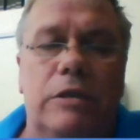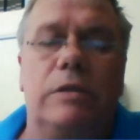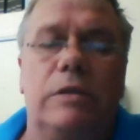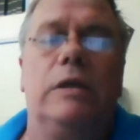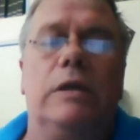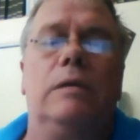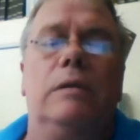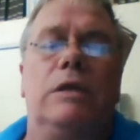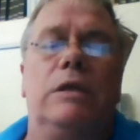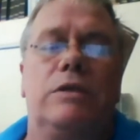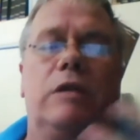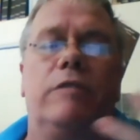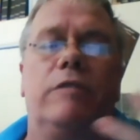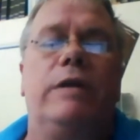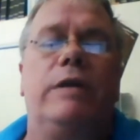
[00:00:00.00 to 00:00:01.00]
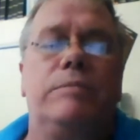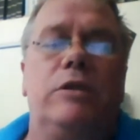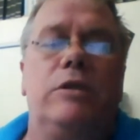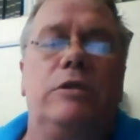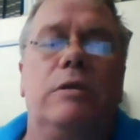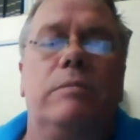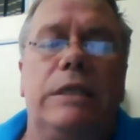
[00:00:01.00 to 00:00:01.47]
a self-help
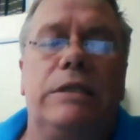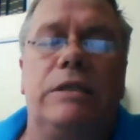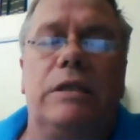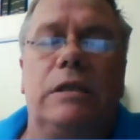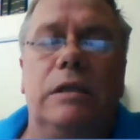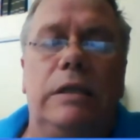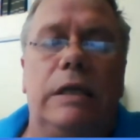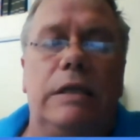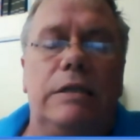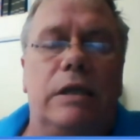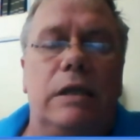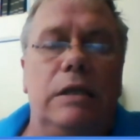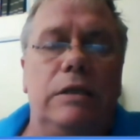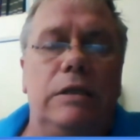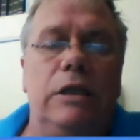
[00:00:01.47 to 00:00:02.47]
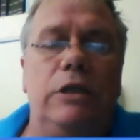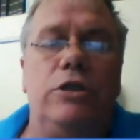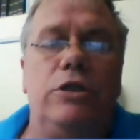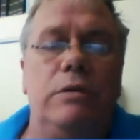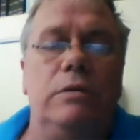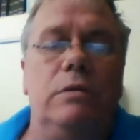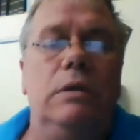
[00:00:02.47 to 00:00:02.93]
system, basically, that's going to
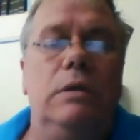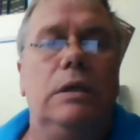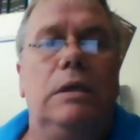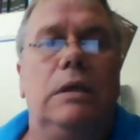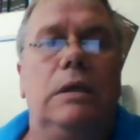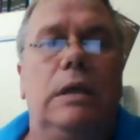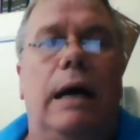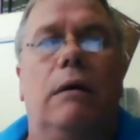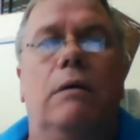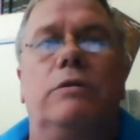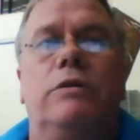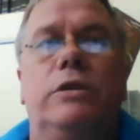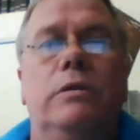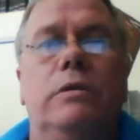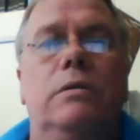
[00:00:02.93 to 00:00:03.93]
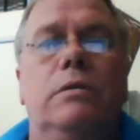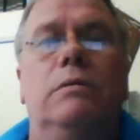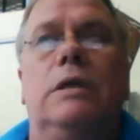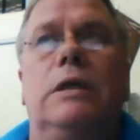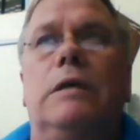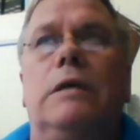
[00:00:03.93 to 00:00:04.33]
teach you how to